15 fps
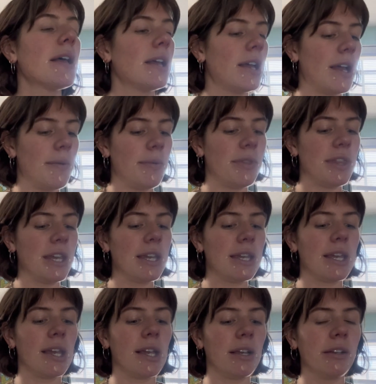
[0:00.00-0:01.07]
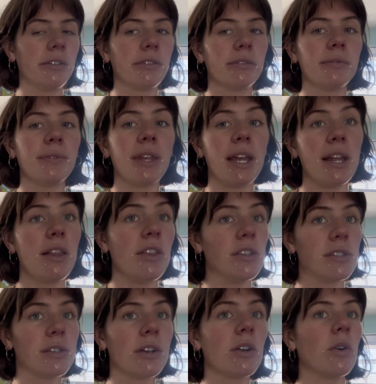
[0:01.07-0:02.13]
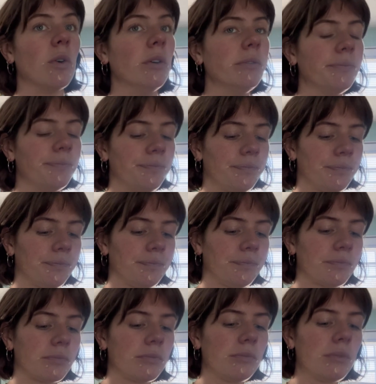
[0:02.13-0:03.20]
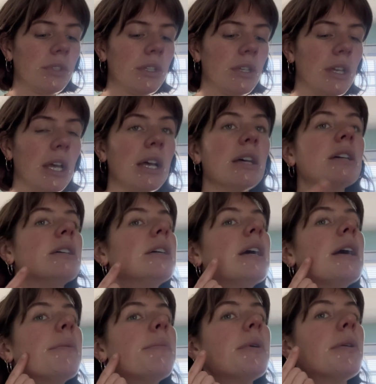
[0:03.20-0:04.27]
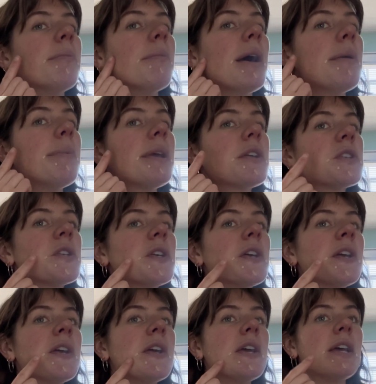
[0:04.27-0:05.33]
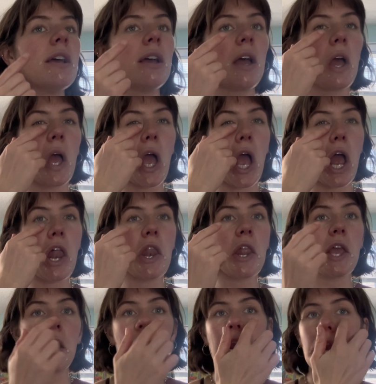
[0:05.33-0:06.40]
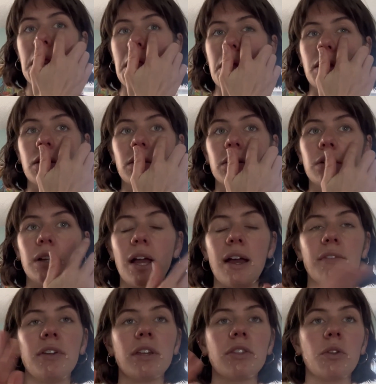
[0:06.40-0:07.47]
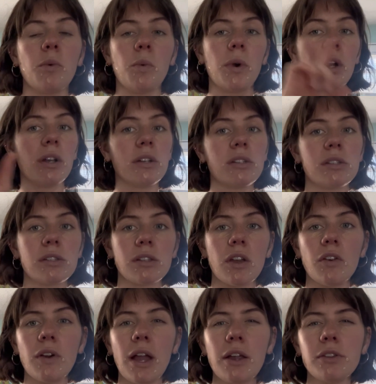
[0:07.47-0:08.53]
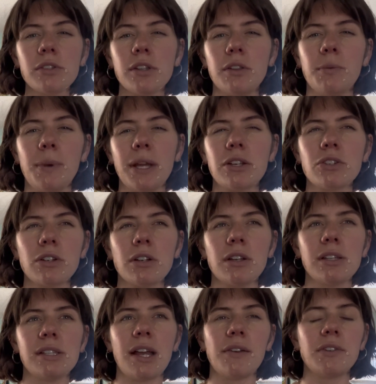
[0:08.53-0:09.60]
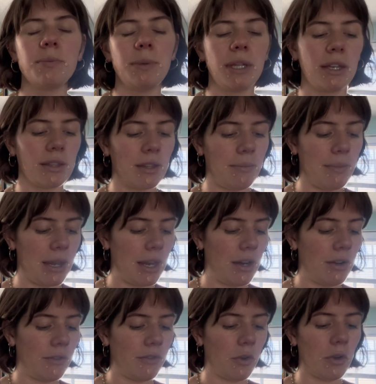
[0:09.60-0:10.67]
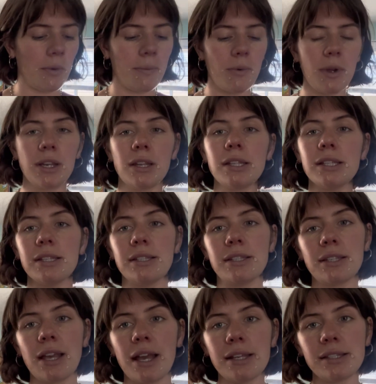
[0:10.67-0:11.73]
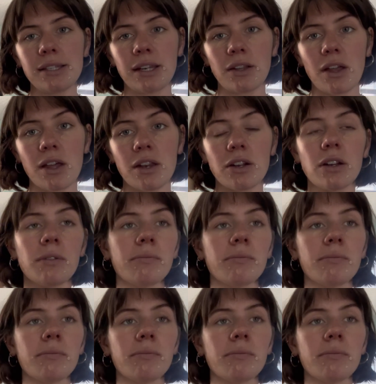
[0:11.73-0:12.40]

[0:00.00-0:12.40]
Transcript: I'm thinking that in the circle, I'll put my picture, and then have like the words around so the picture doesn't have to be like the main focal point. This is Estee Lauder.